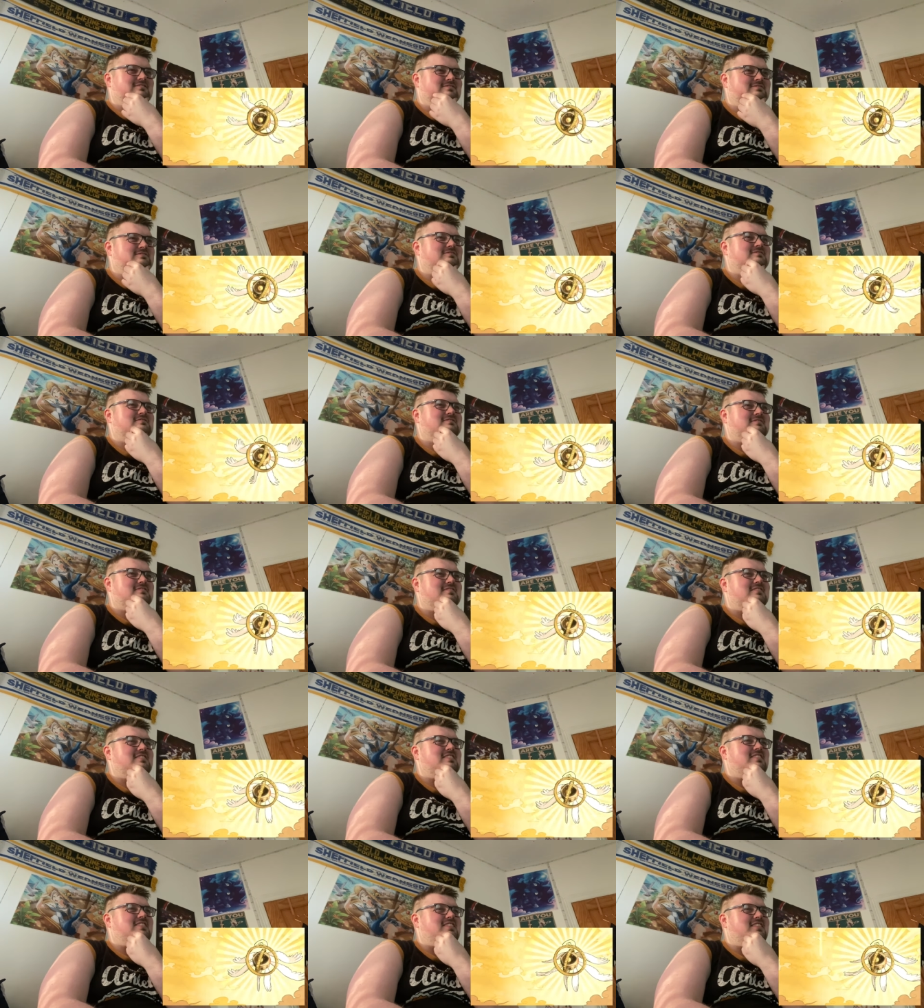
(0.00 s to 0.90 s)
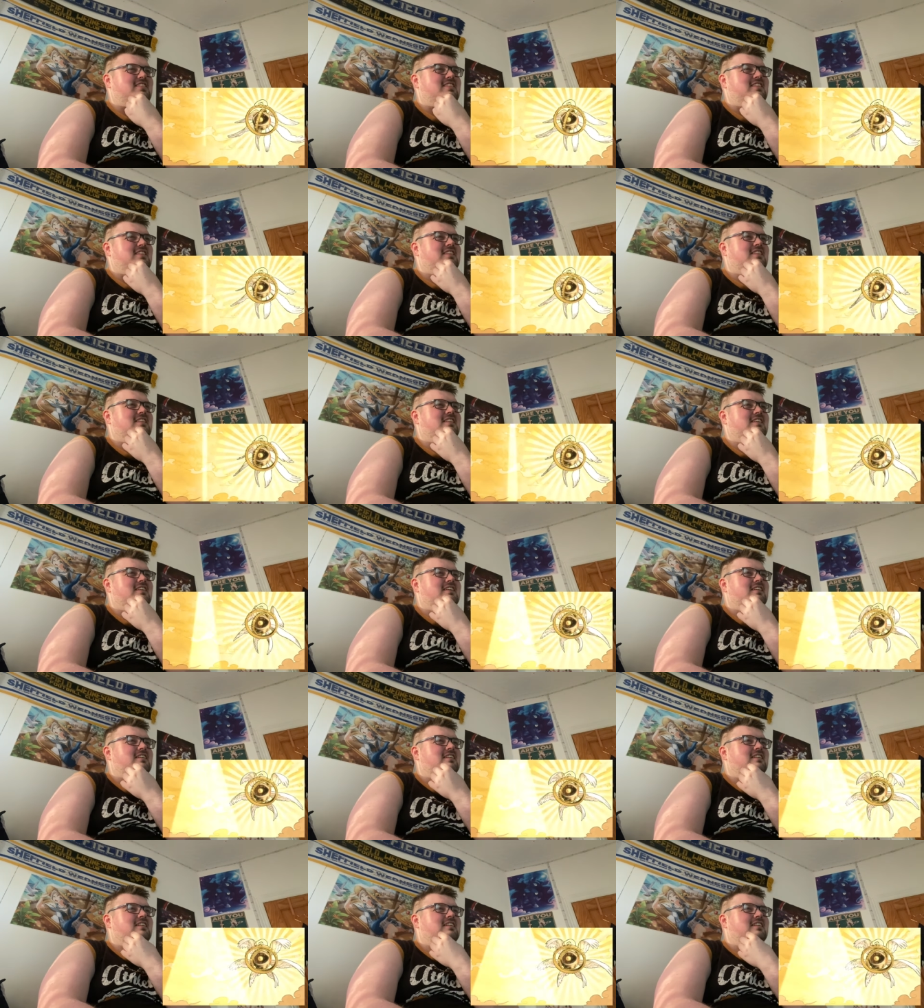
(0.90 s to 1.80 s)
For the milk of your
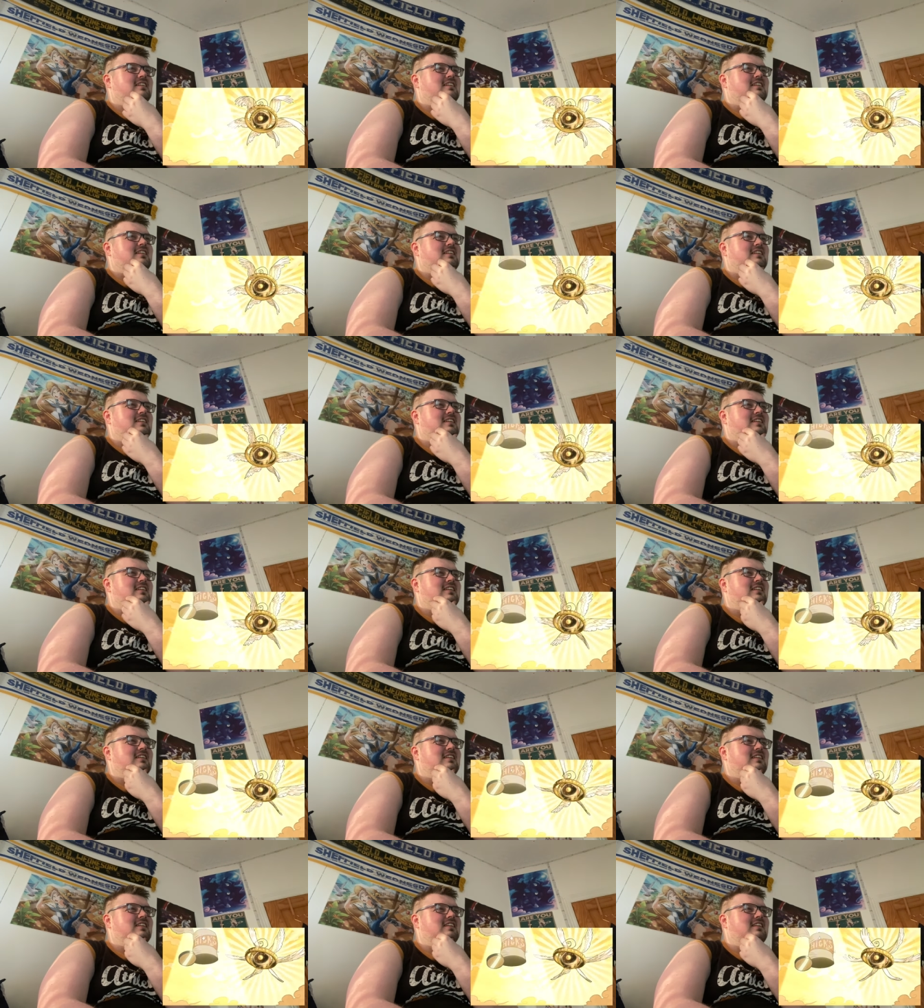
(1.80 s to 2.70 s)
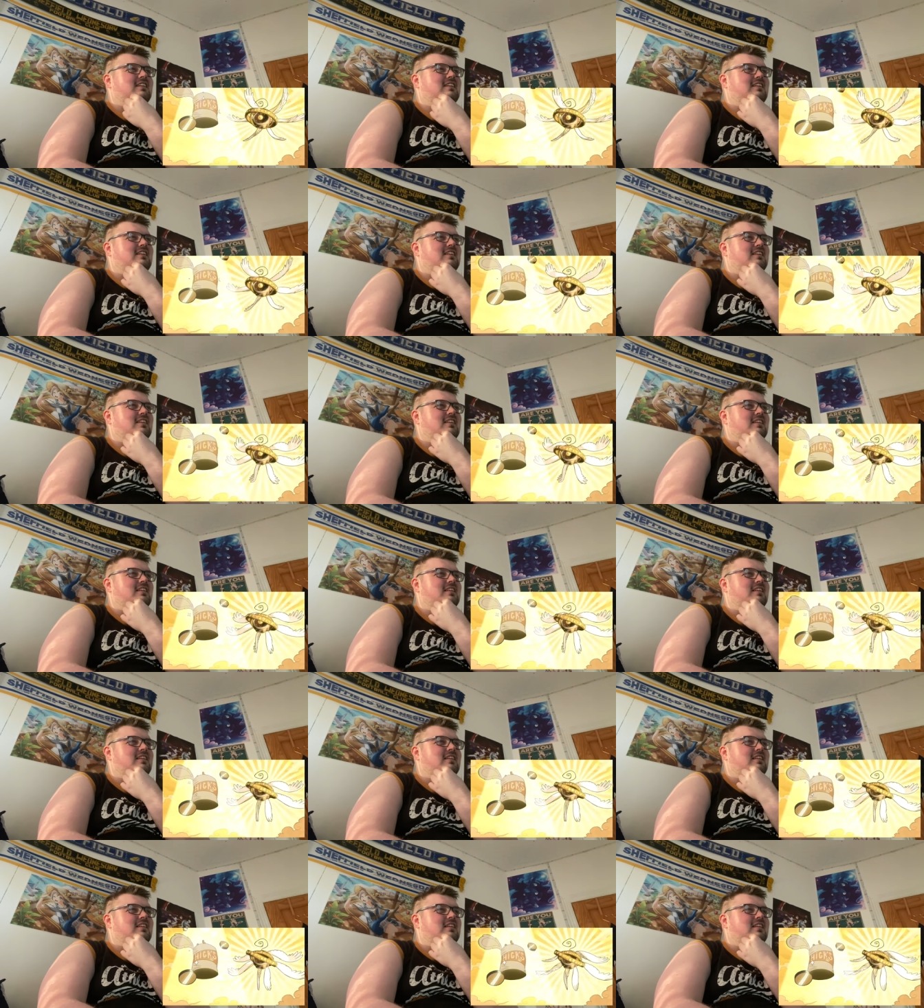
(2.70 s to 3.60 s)
kindness, I bestow upon you three
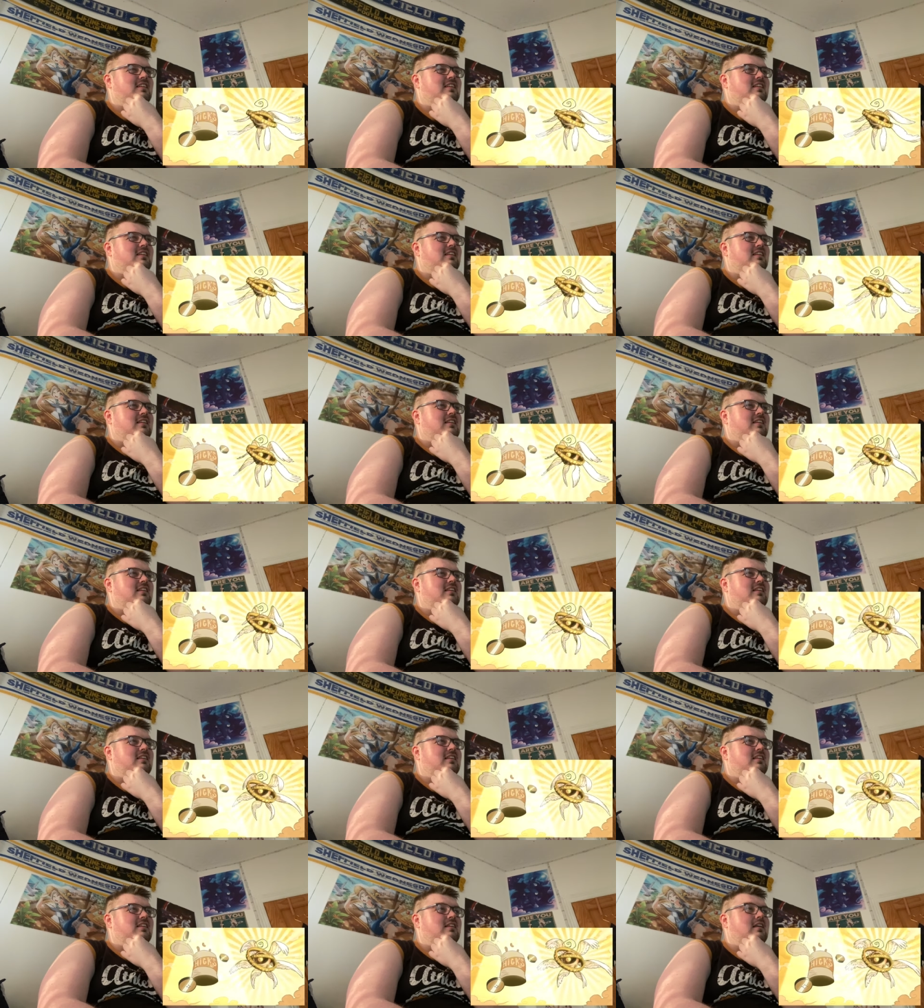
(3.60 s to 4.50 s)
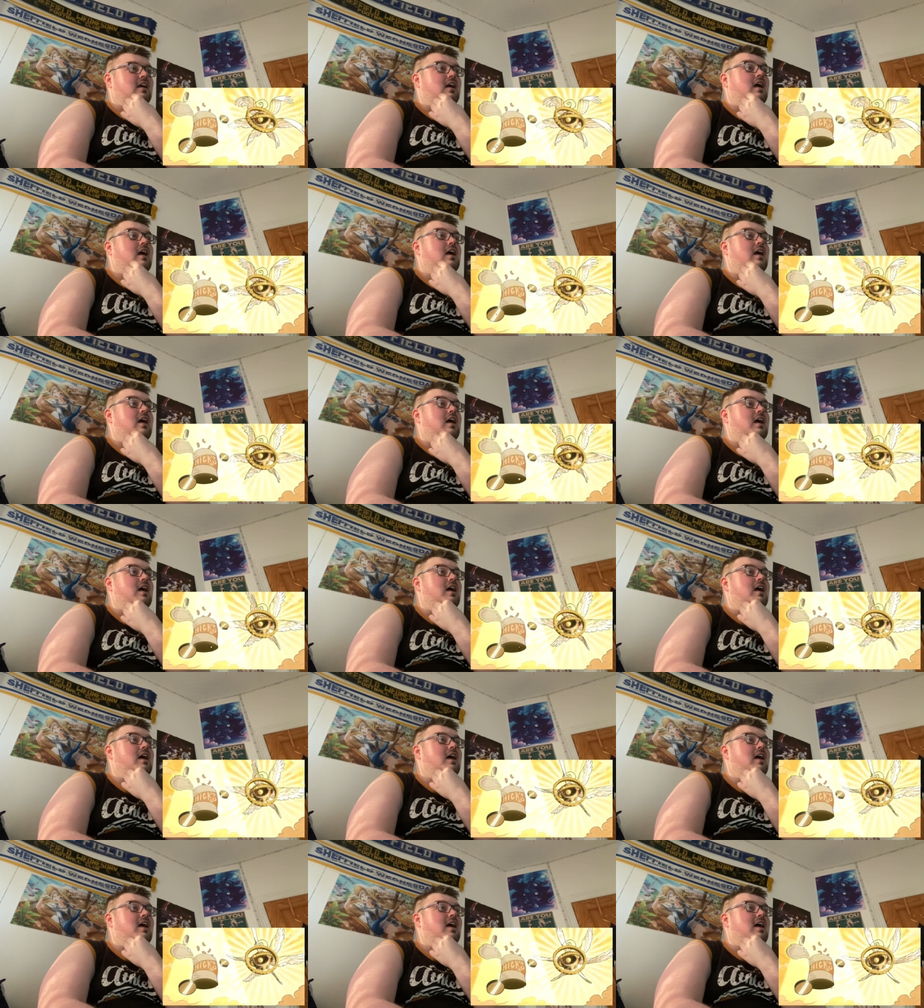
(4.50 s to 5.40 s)
cents and an eight-ounce can of
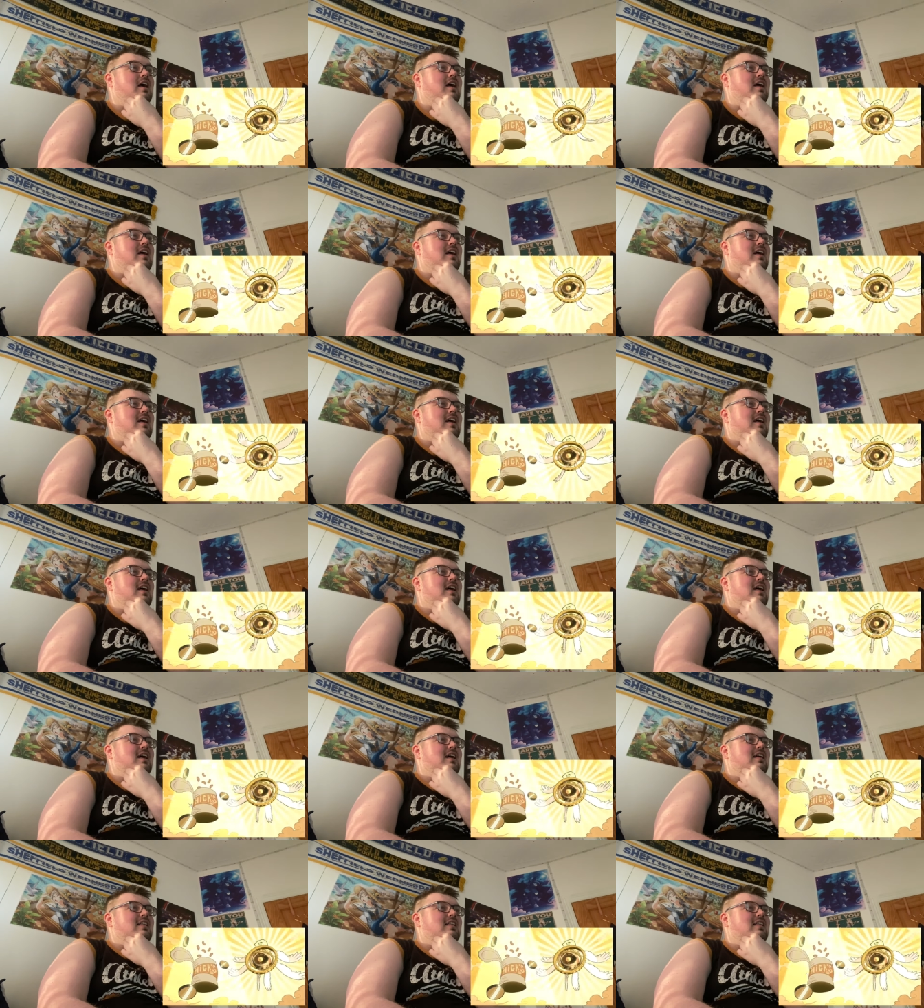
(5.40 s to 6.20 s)
hickory smoked bean.